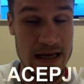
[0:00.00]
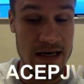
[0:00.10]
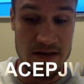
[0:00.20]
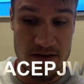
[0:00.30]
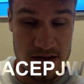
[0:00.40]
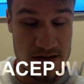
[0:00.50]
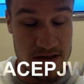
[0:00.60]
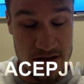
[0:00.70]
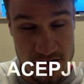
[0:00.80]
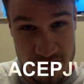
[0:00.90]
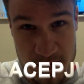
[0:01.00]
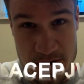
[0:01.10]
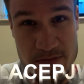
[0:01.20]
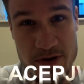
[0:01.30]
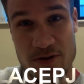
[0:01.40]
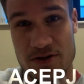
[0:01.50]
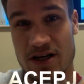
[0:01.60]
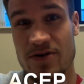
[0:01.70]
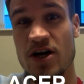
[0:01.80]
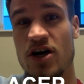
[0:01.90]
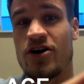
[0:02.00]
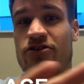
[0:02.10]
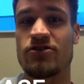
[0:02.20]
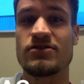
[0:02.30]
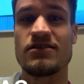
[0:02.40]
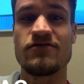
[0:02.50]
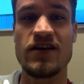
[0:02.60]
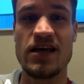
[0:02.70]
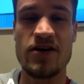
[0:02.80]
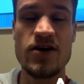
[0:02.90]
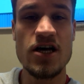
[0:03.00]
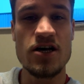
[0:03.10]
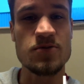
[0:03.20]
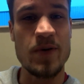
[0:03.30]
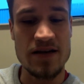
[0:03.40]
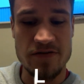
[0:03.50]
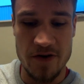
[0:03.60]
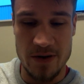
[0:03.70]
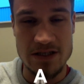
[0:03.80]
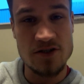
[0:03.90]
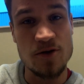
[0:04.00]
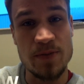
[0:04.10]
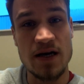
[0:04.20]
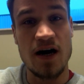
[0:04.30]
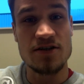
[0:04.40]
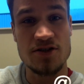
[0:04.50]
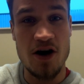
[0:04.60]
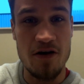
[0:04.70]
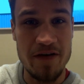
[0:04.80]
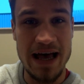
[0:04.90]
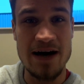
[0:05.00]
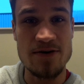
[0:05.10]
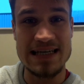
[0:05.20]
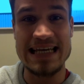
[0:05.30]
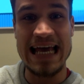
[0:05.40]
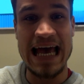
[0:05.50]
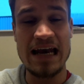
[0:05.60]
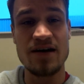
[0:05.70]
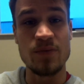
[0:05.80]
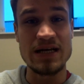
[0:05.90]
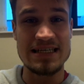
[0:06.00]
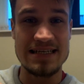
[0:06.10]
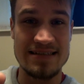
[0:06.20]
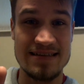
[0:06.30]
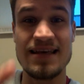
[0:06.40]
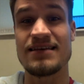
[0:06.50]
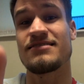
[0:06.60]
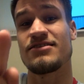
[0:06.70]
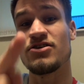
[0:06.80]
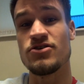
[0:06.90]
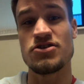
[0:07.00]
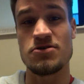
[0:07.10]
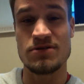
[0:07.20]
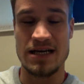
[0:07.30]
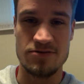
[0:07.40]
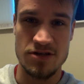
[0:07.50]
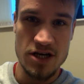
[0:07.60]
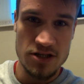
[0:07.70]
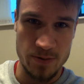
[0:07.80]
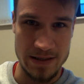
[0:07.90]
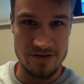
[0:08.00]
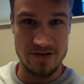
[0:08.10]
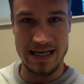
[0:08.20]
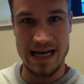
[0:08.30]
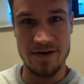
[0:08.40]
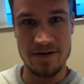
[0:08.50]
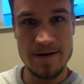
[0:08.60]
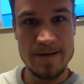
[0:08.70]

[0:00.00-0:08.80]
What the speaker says: in the description, but also across this video, as well as following Supercars of LDN, which is this YouTube channel's Twitter account.